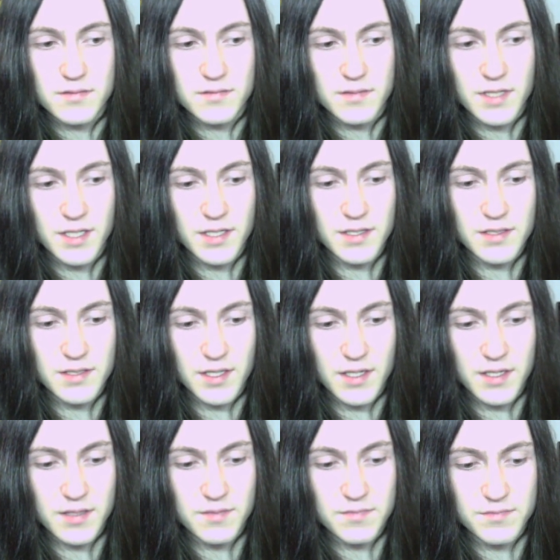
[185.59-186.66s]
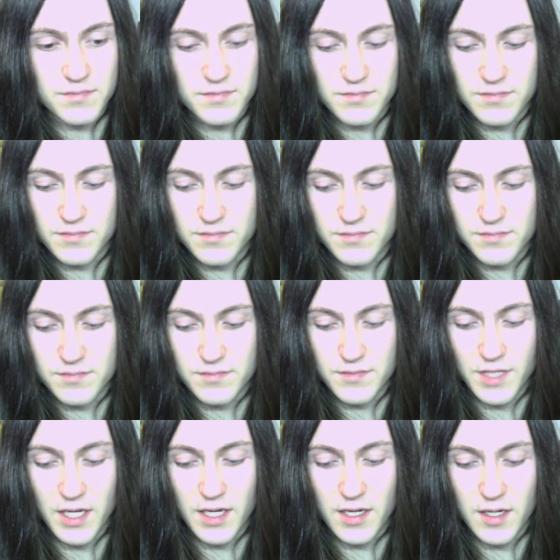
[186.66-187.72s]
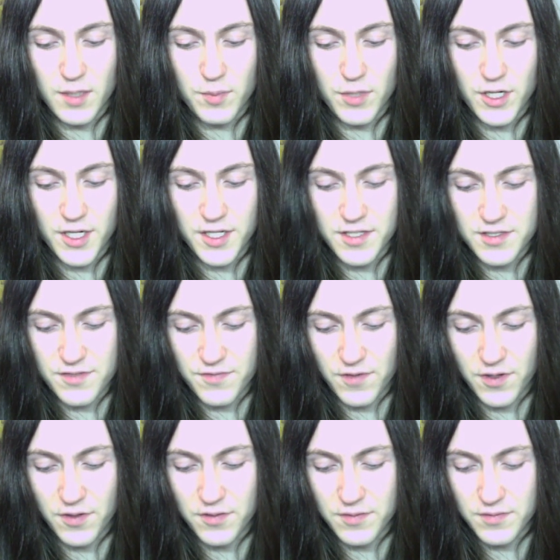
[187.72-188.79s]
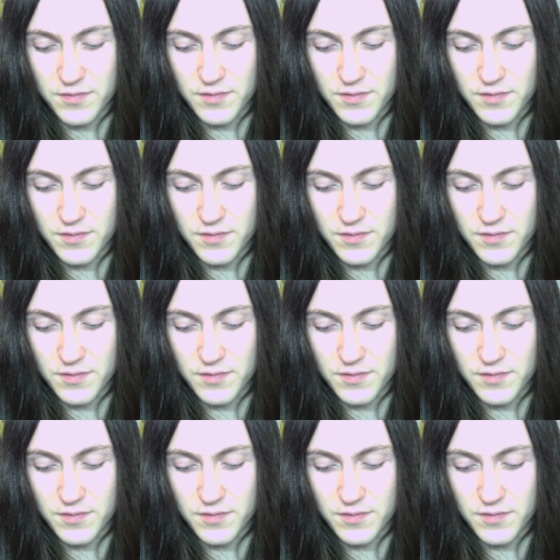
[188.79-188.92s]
And yeah, bodies float.